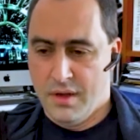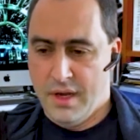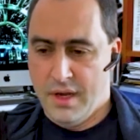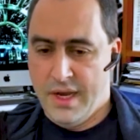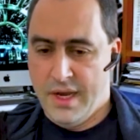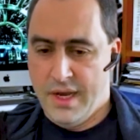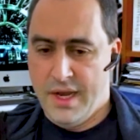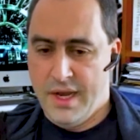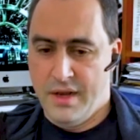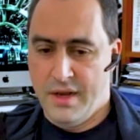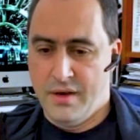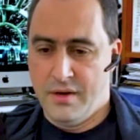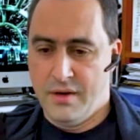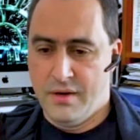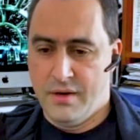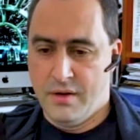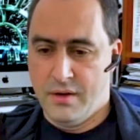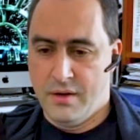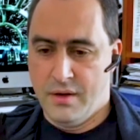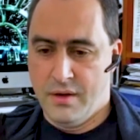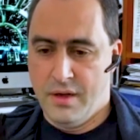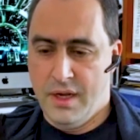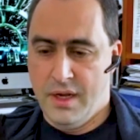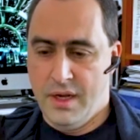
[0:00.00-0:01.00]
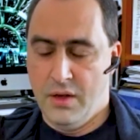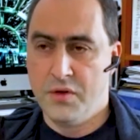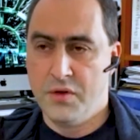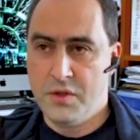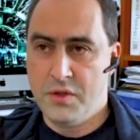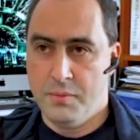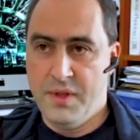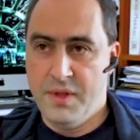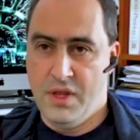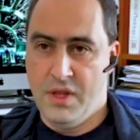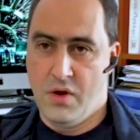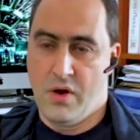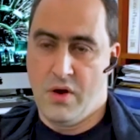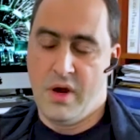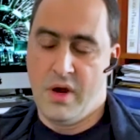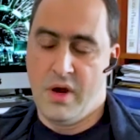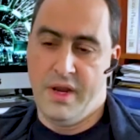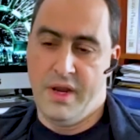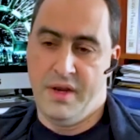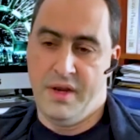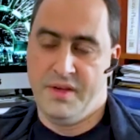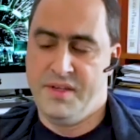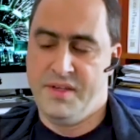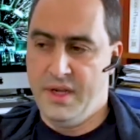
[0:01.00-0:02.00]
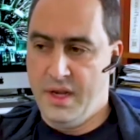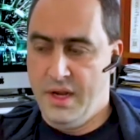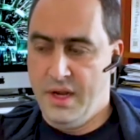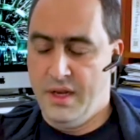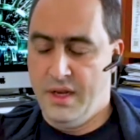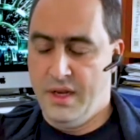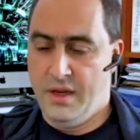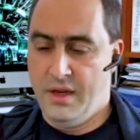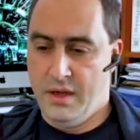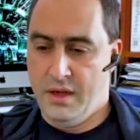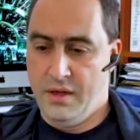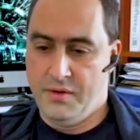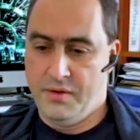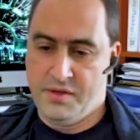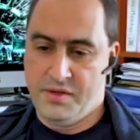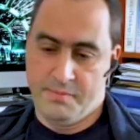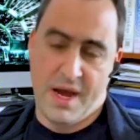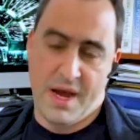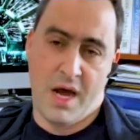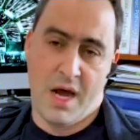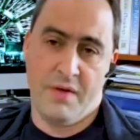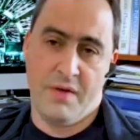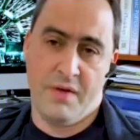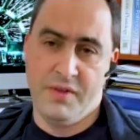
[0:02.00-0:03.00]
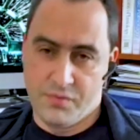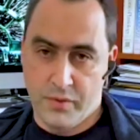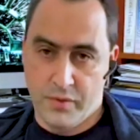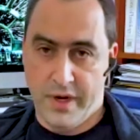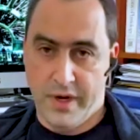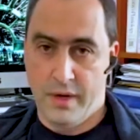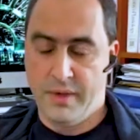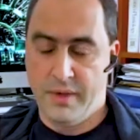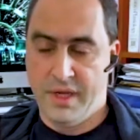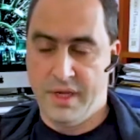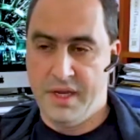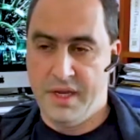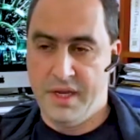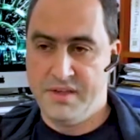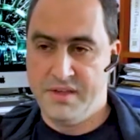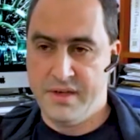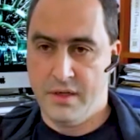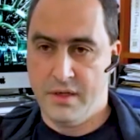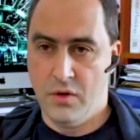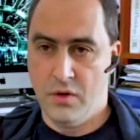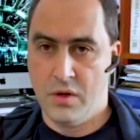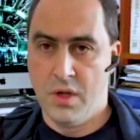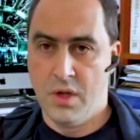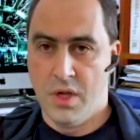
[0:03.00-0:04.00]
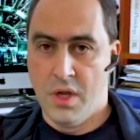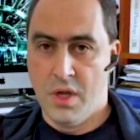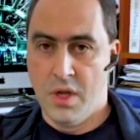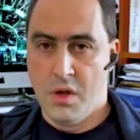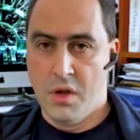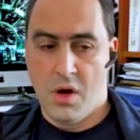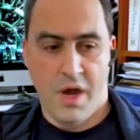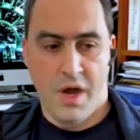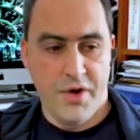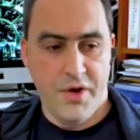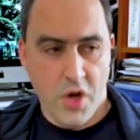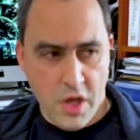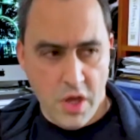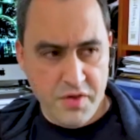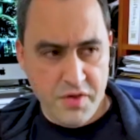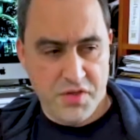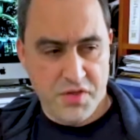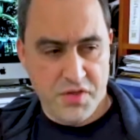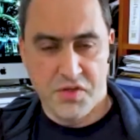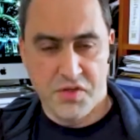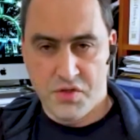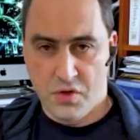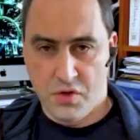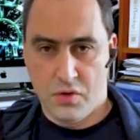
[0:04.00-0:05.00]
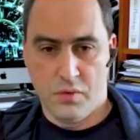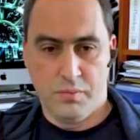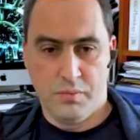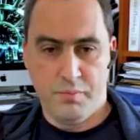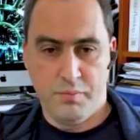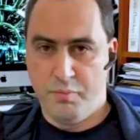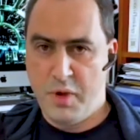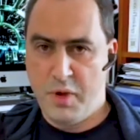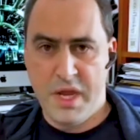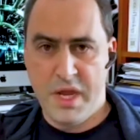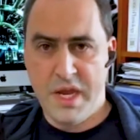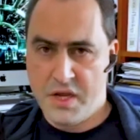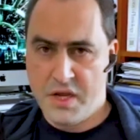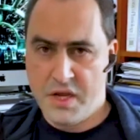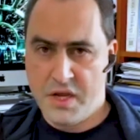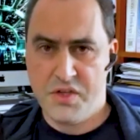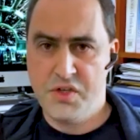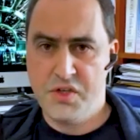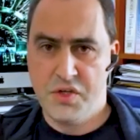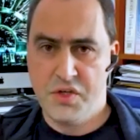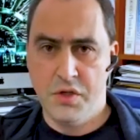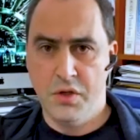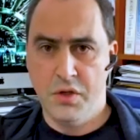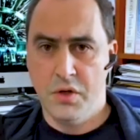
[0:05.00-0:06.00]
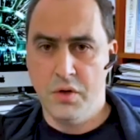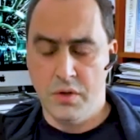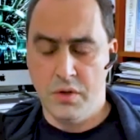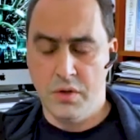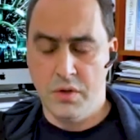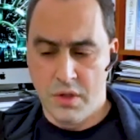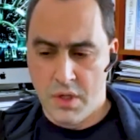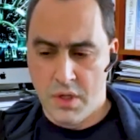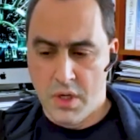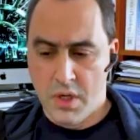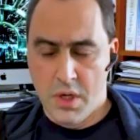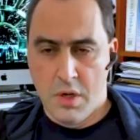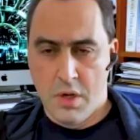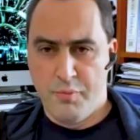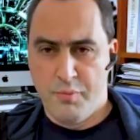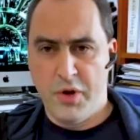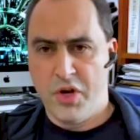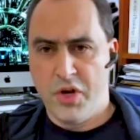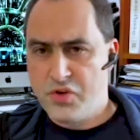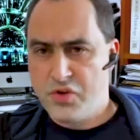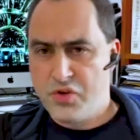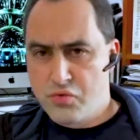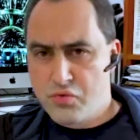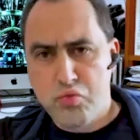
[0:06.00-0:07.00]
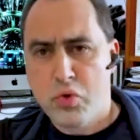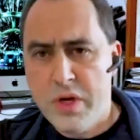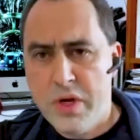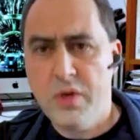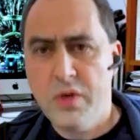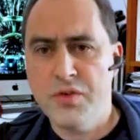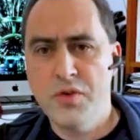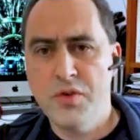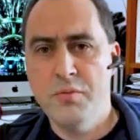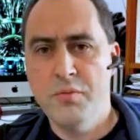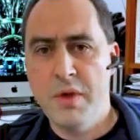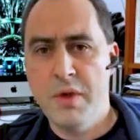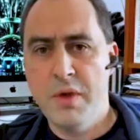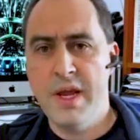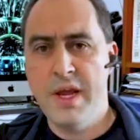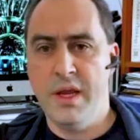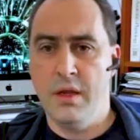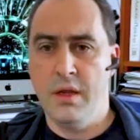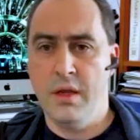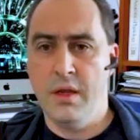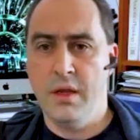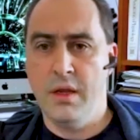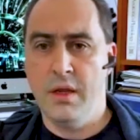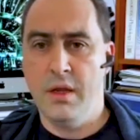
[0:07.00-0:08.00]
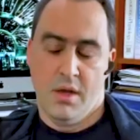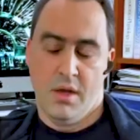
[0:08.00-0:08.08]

And he looked at me in the eye and it's part of his rambling. He said, look, I know this is all BS to you, but it's real to me.